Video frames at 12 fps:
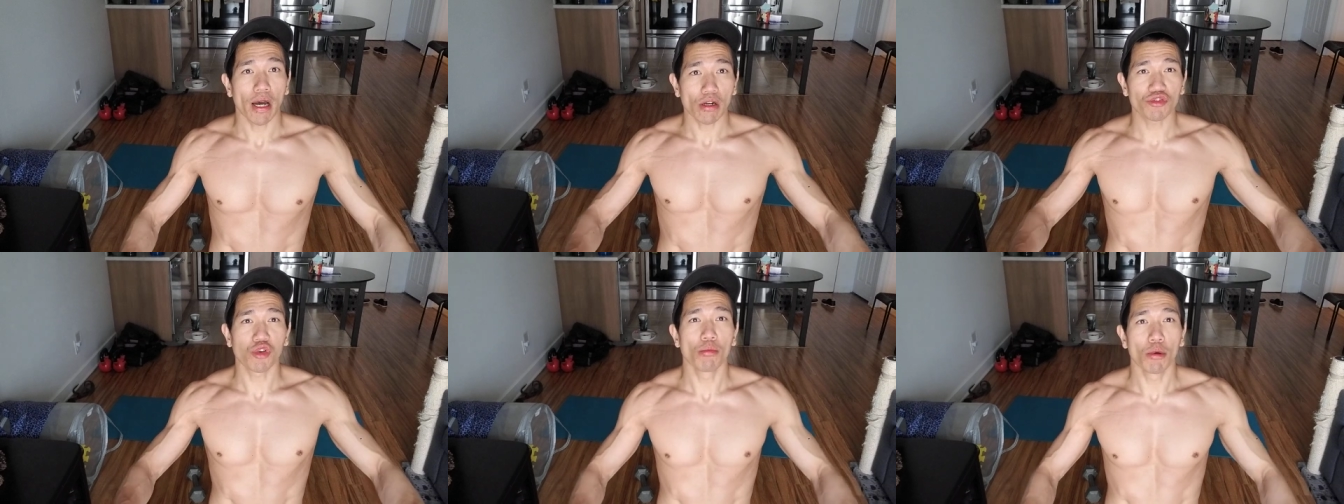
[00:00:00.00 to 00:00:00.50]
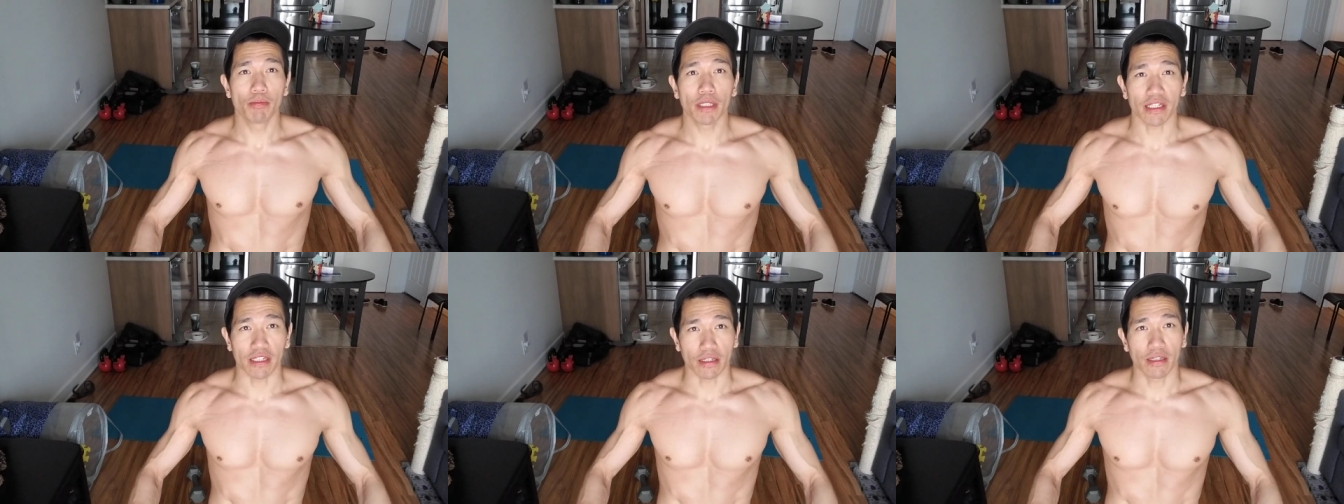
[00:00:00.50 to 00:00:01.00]
that was for
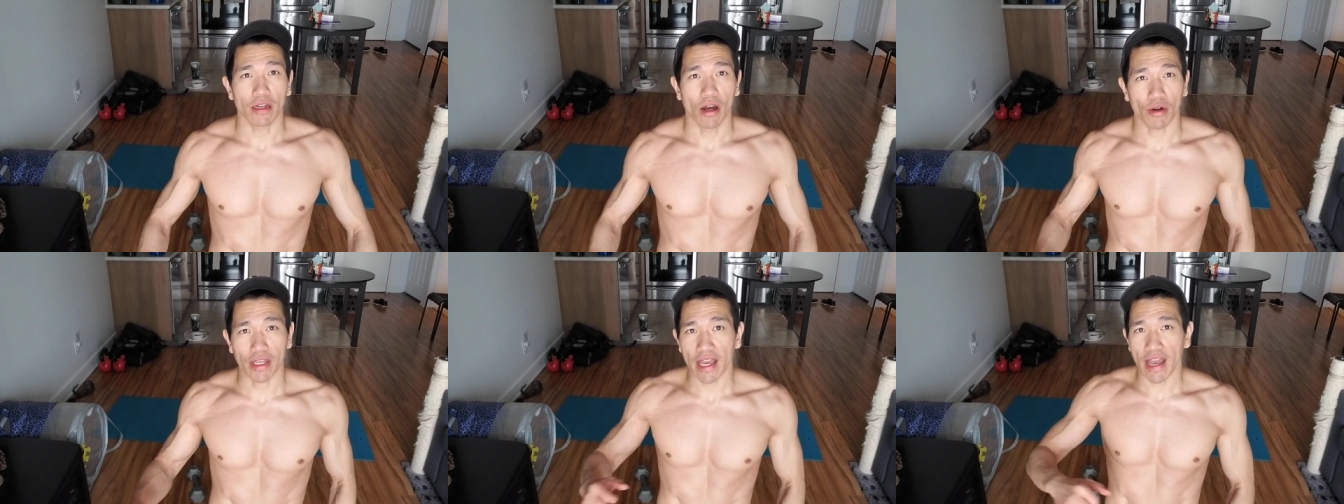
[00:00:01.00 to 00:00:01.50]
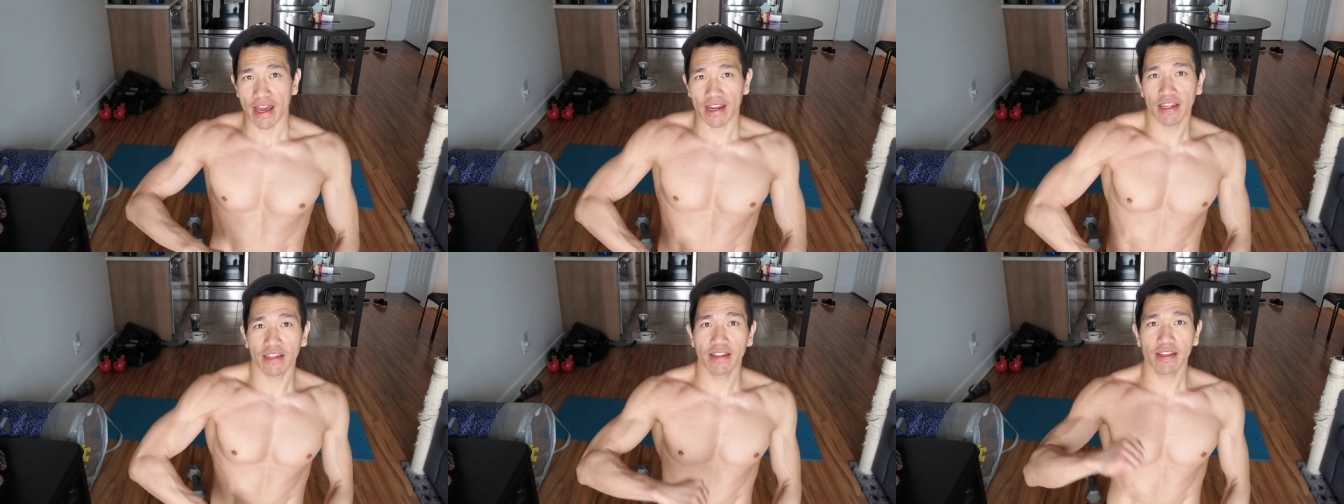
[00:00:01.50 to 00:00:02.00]
mobility, okay? And
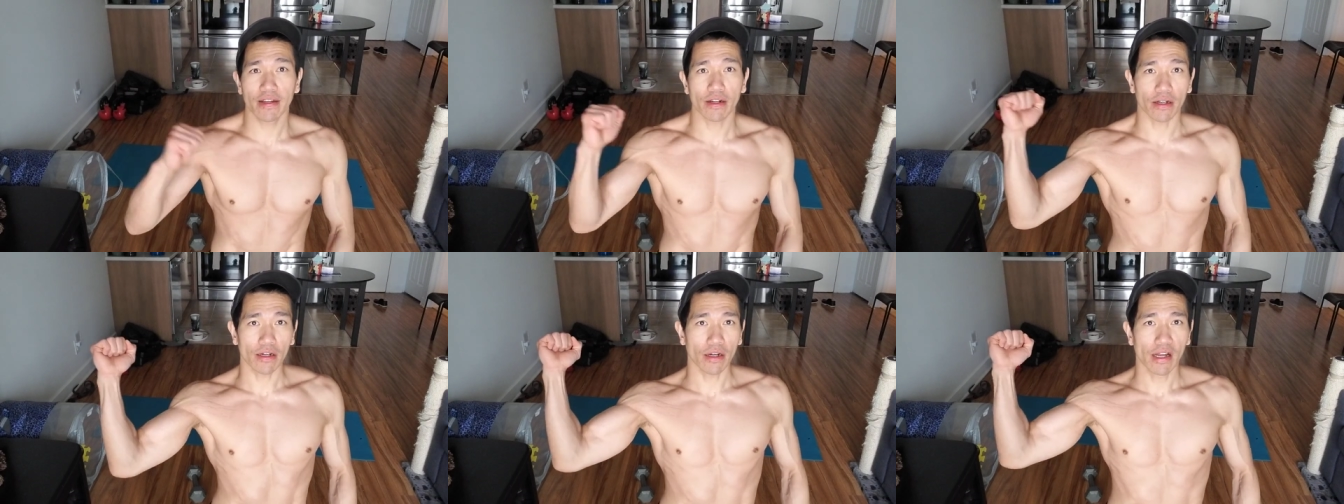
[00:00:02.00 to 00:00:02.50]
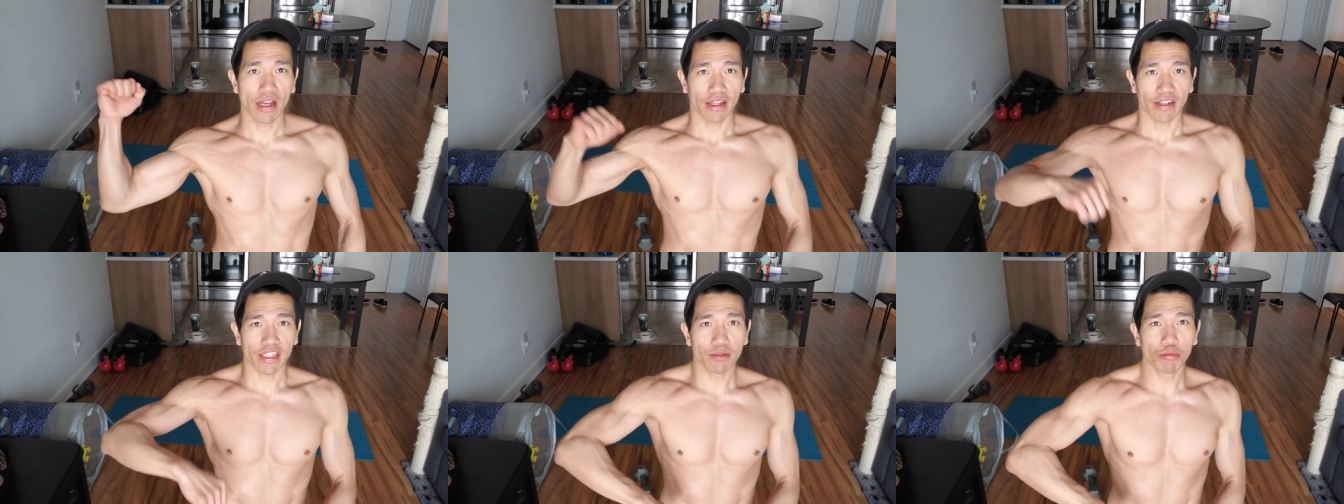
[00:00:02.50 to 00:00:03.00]
then here,
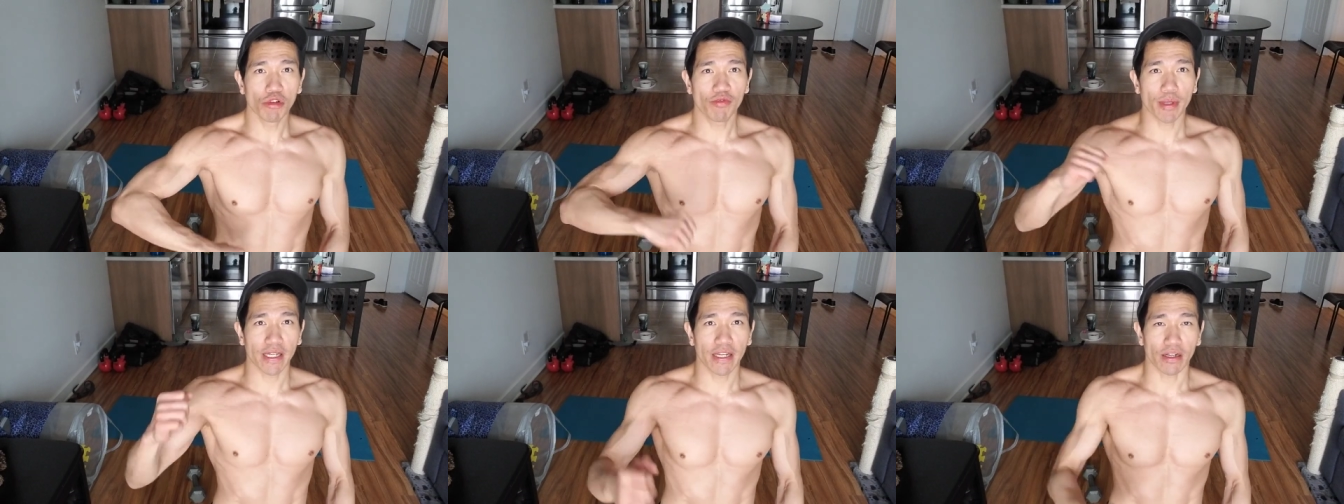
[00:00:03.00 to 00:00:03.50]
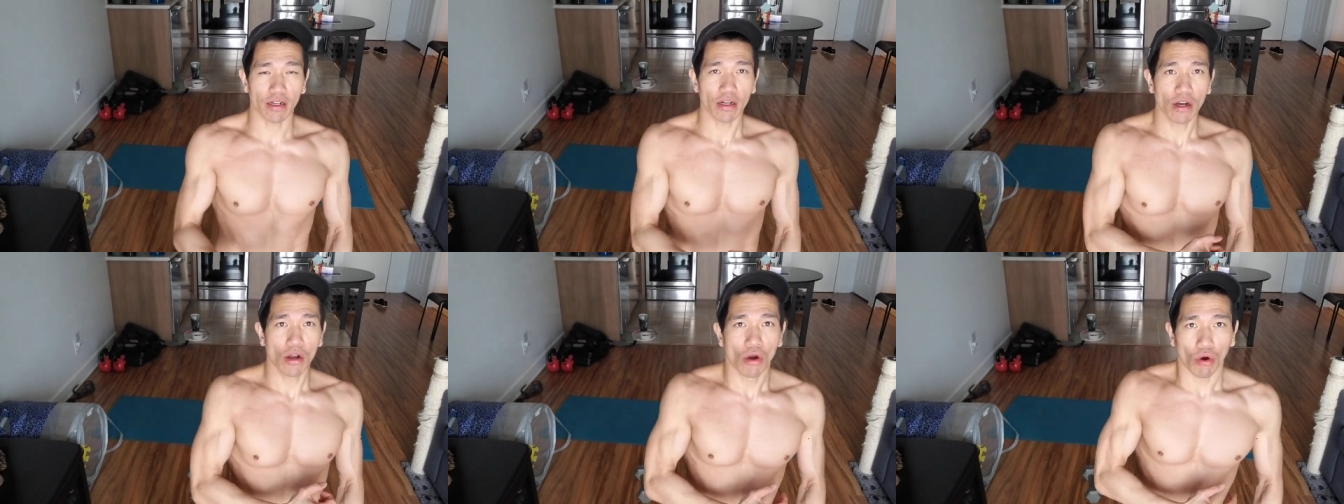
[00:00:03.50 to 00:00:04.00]
this movement here,
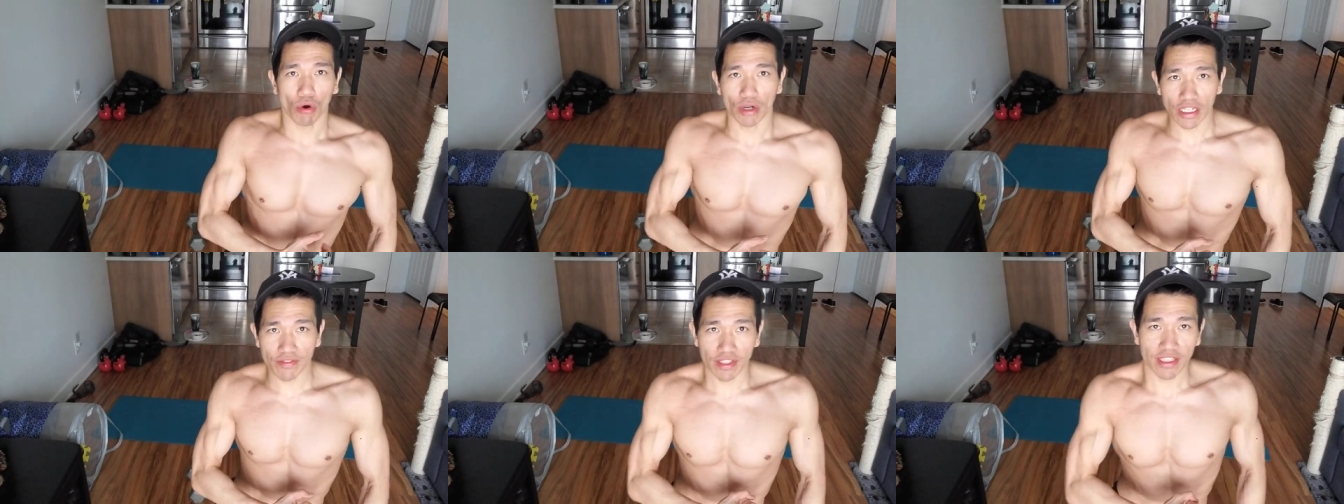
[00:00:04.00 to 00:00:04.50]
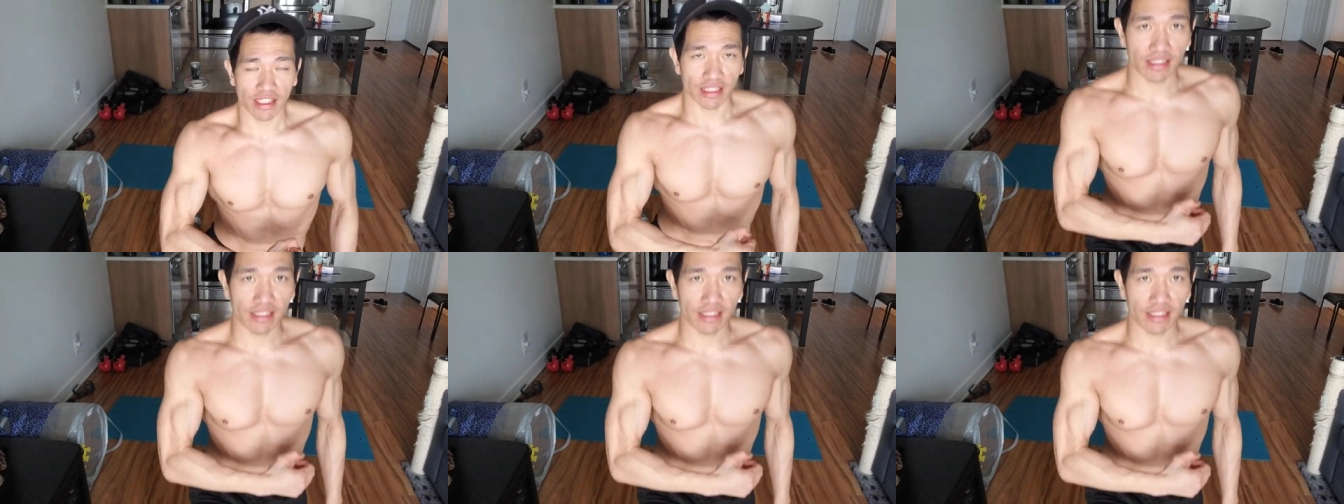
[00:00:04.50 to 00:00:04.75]
or even to the